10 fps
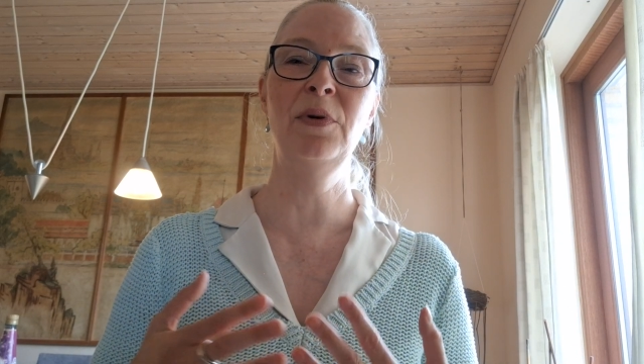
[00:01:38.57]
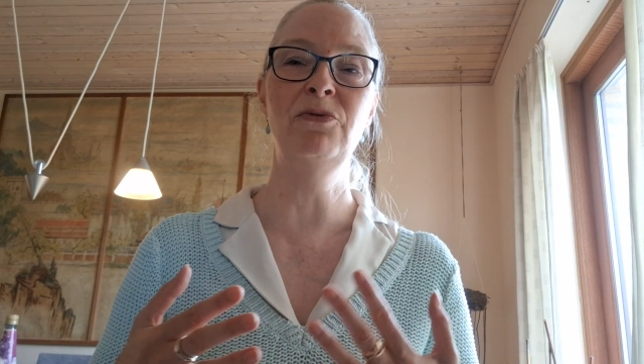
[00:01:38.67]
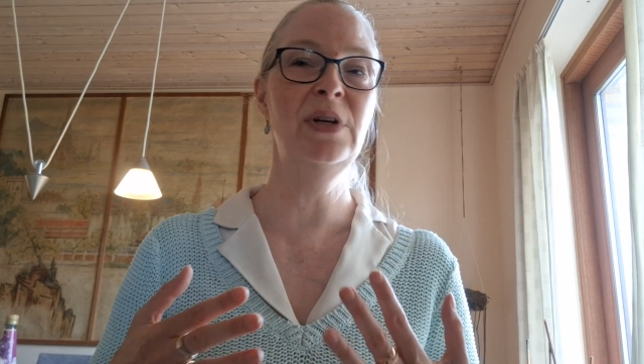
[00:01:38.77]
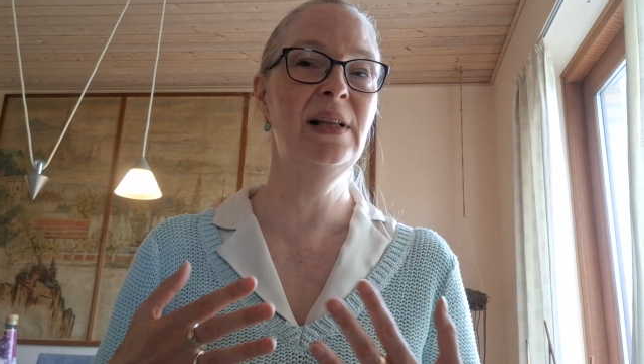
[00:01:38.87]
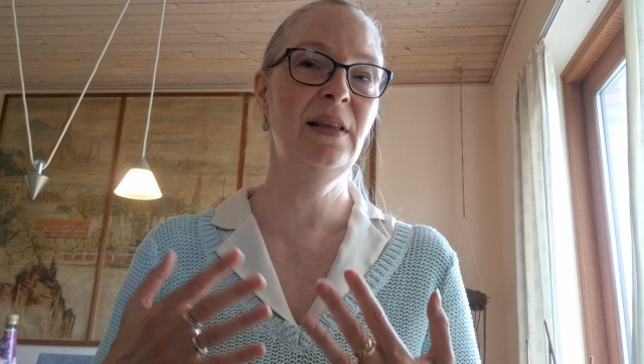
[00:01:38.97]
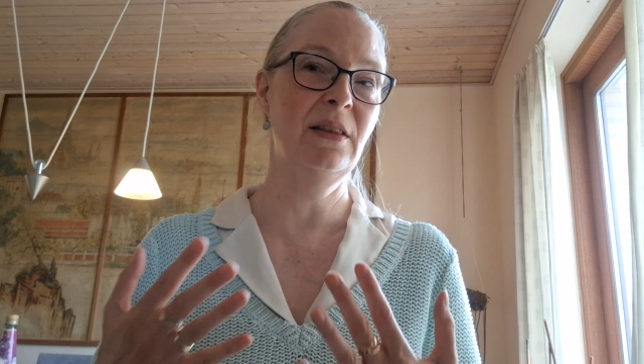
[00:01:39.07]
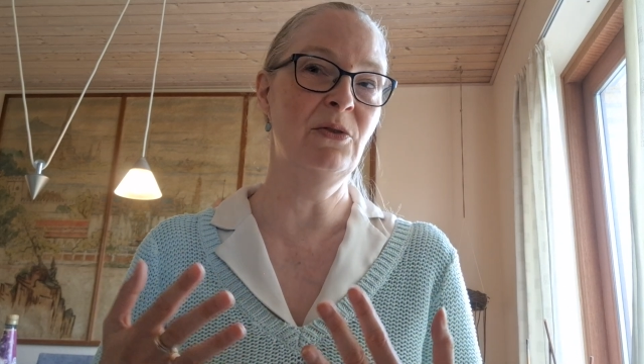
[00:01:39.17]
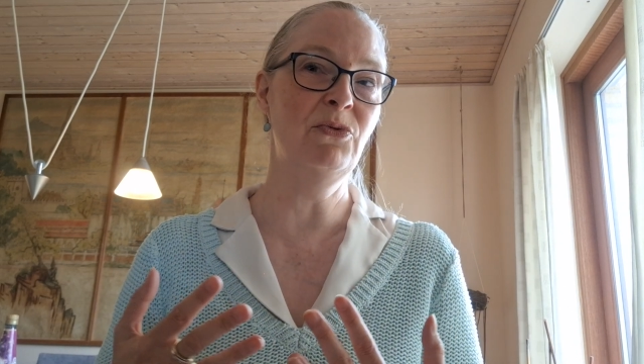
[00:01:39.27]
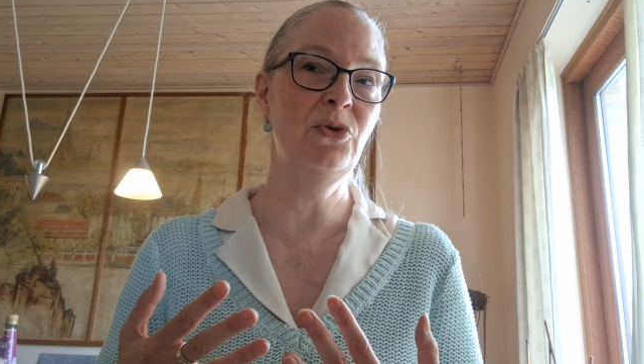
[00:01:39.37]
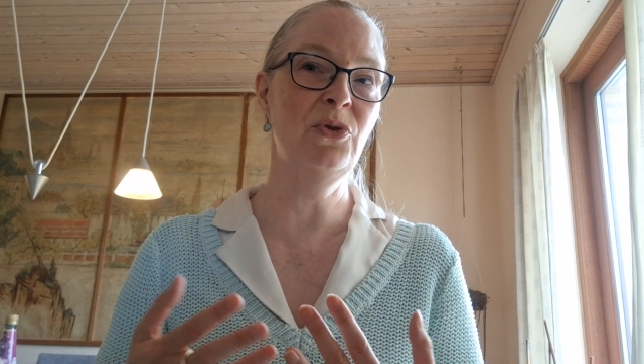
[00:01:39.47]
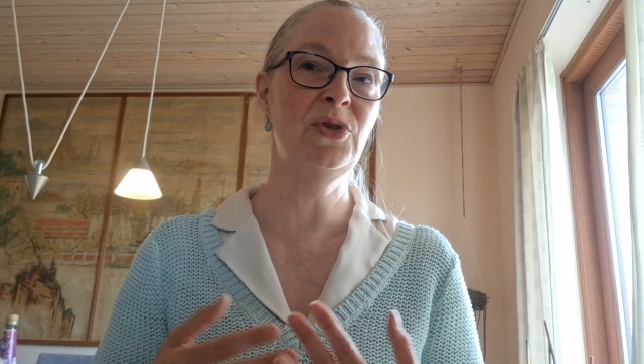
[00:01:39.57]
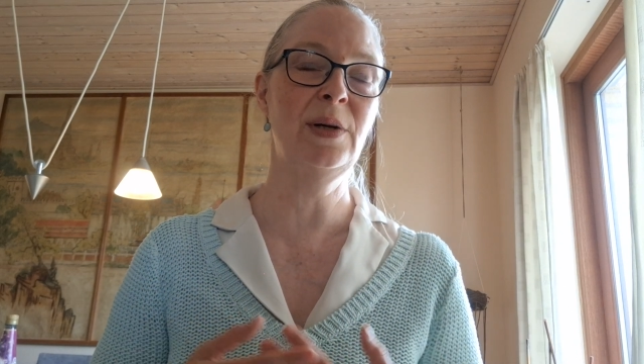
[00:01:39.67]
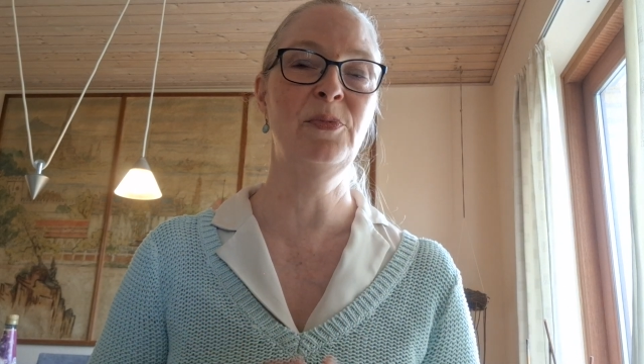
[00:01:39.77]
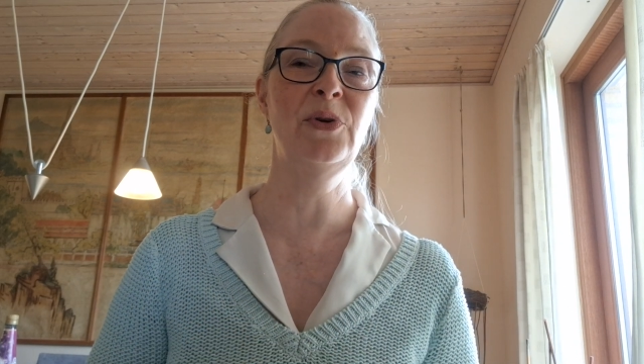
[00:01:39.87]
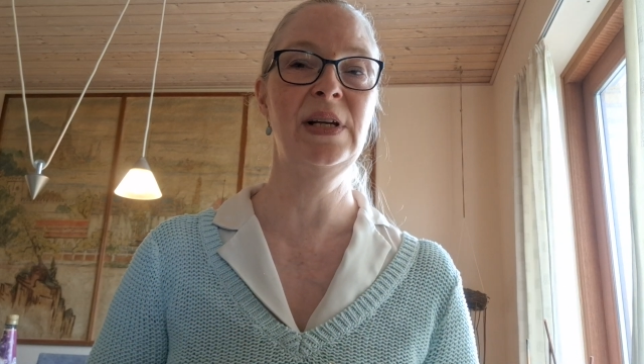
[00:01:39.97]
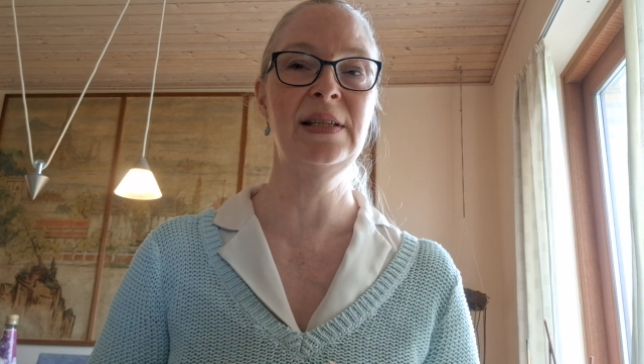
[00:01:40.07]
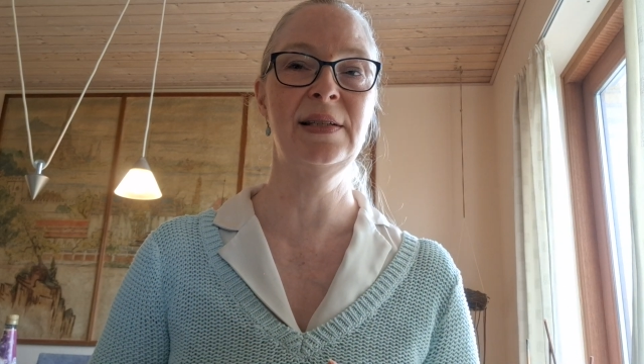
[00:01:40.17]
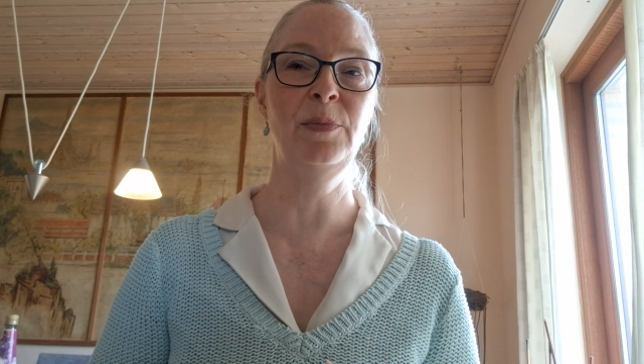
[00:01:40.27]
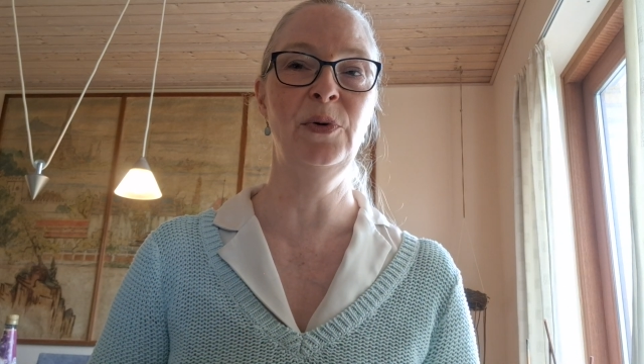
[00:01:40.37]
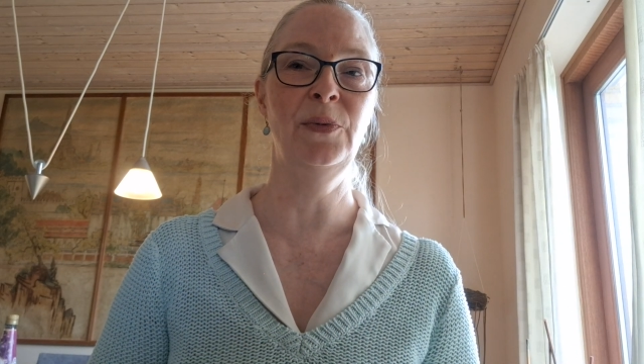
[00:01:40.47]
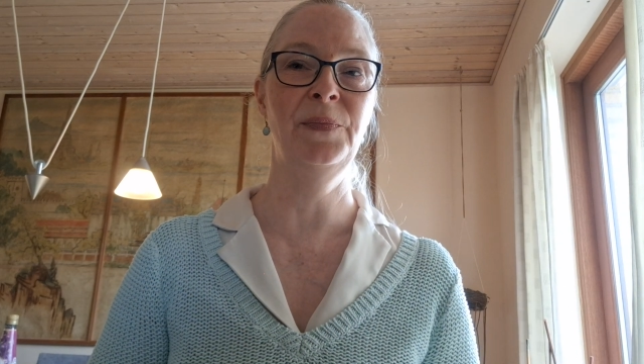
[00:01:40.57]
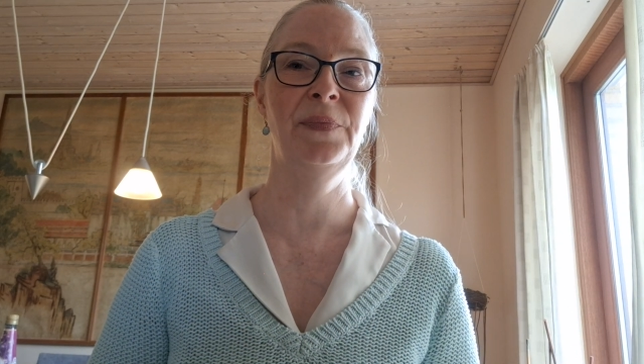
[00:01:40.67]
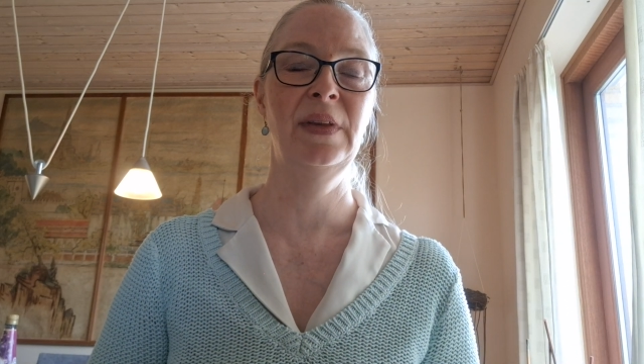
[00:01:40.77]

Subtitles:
but really the rules are pretty simple.